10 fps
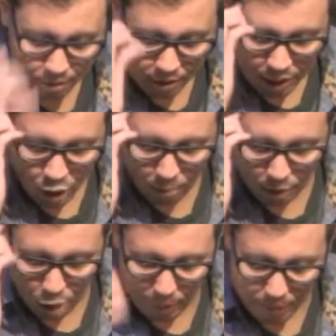ginkgo
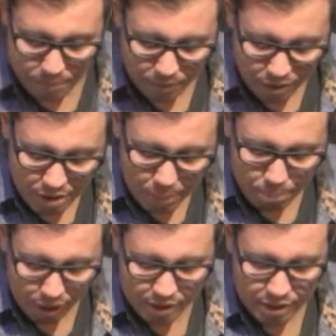biloba, the
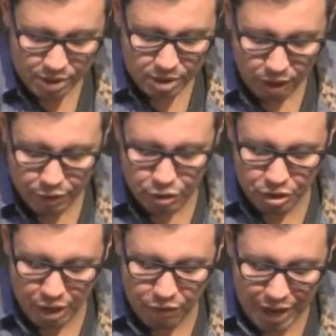abundance of your
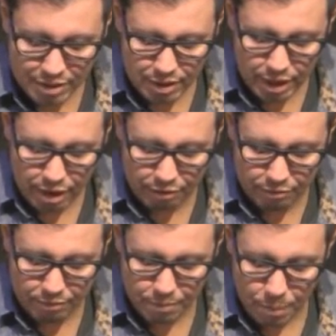steadfast love.